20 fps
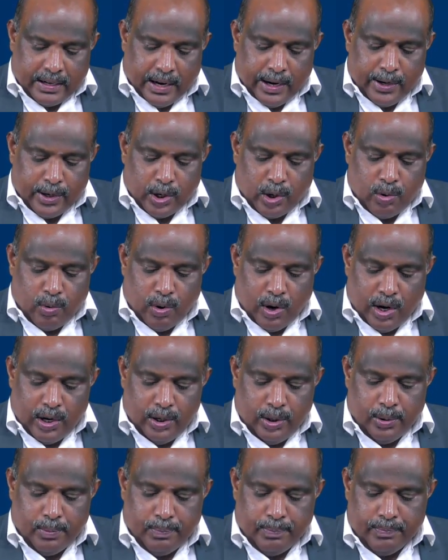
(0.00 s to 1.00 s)
control
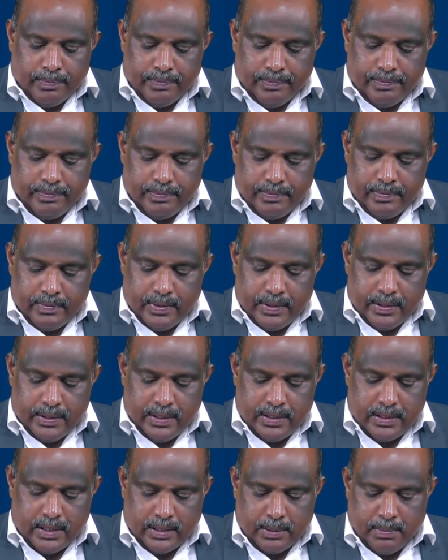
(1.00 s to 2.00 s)
volume.
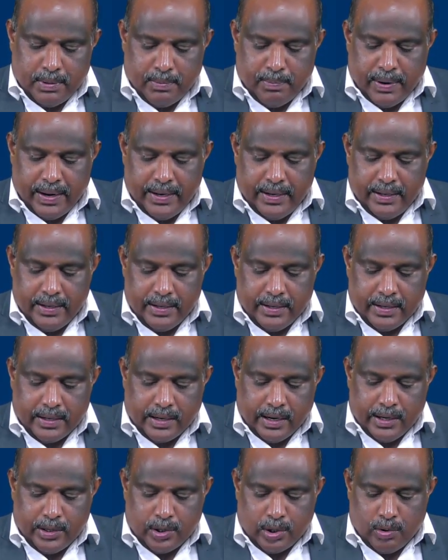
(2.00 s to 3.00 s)
This is nothing but my
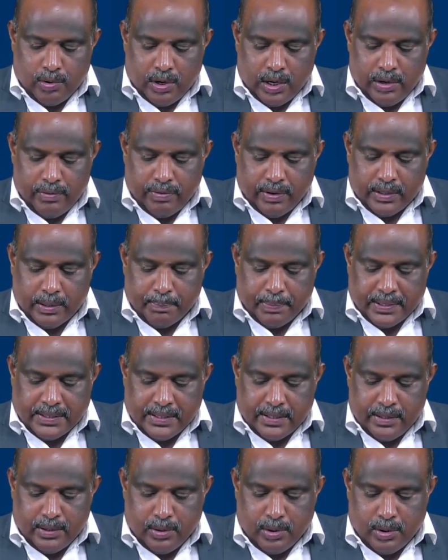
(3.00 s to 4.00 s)
control volume for the
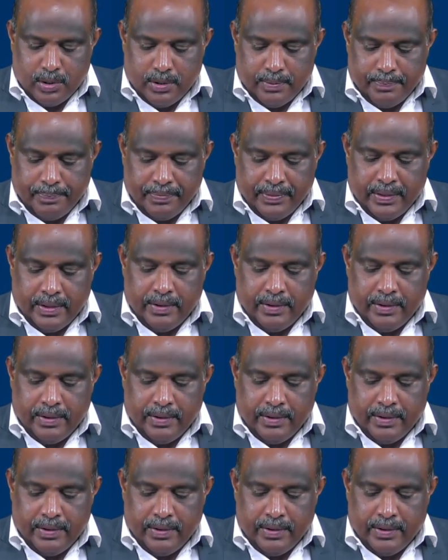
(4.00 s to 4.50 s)
present node,